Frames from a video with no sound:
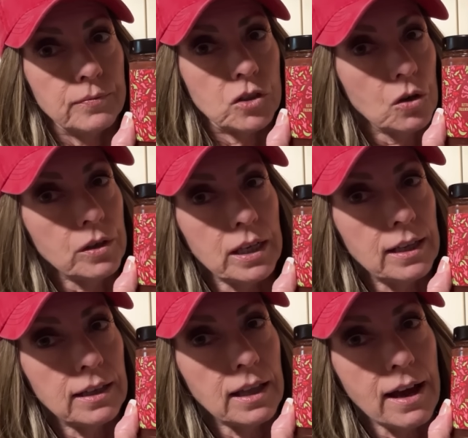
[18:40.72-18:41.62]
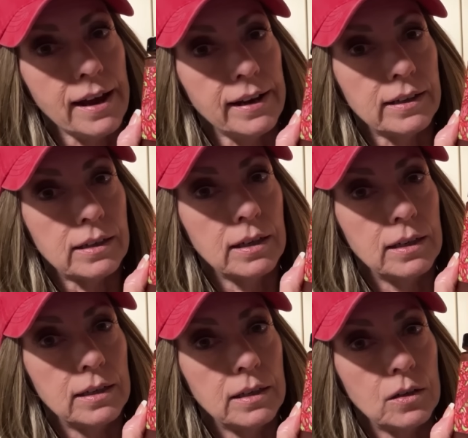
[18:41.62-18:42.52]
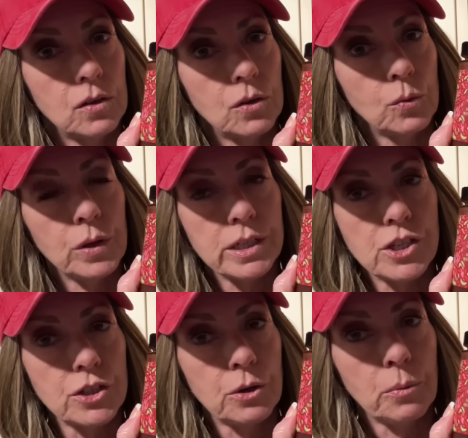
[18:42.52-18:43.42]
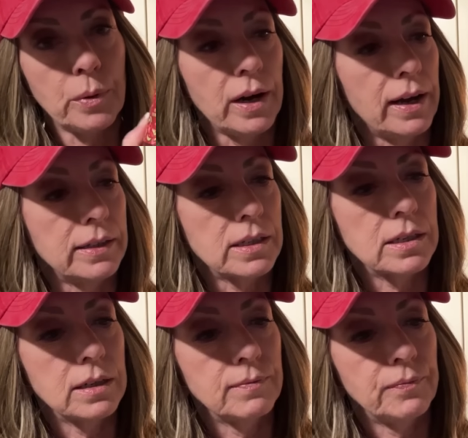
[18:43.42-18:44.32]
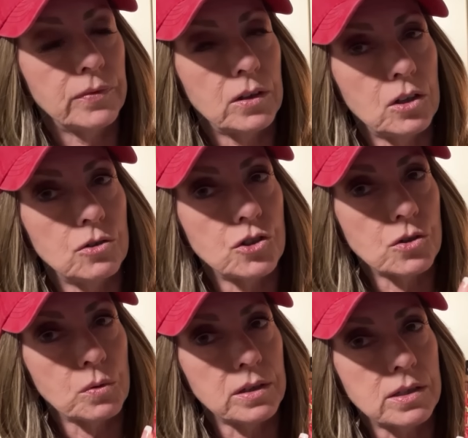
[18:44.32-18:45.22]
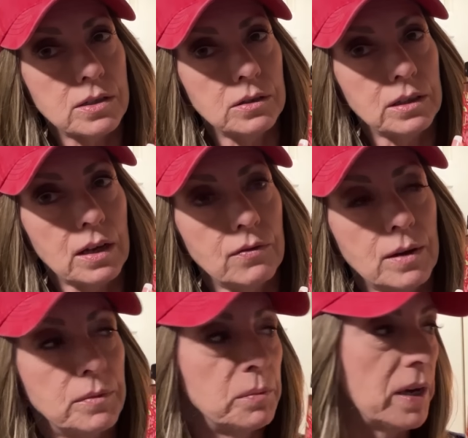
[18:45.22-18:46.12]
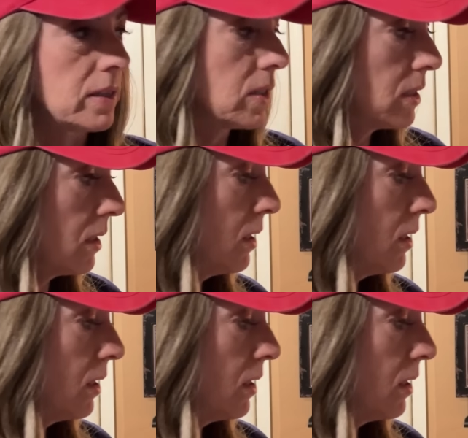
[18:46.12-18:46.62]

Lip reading: don't eat like we do, but you just want to still give them the best